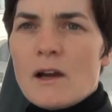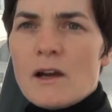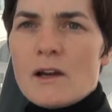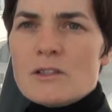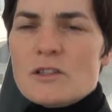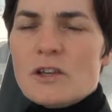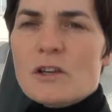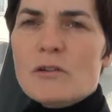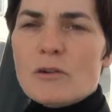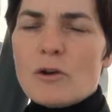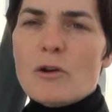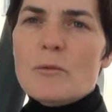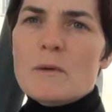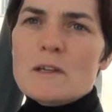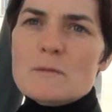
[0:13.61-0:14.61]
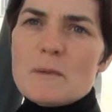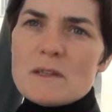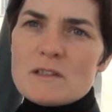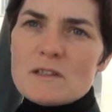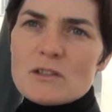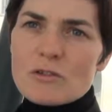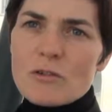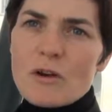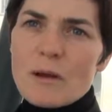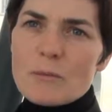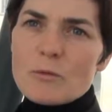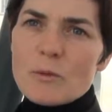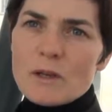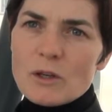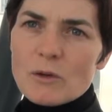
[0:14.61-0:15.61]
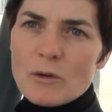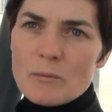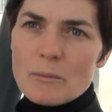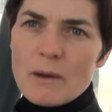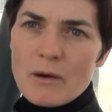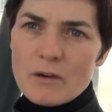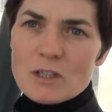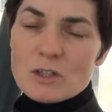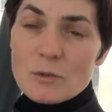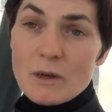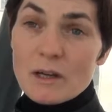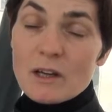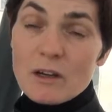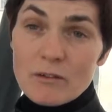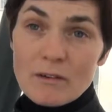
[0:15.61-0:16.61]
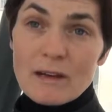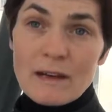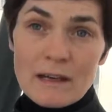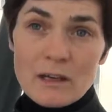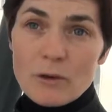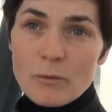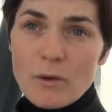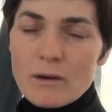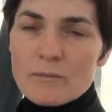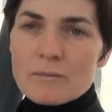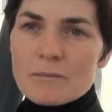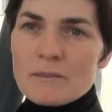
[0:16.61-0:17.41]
A circular economy is best described when you compare it to our current linear one.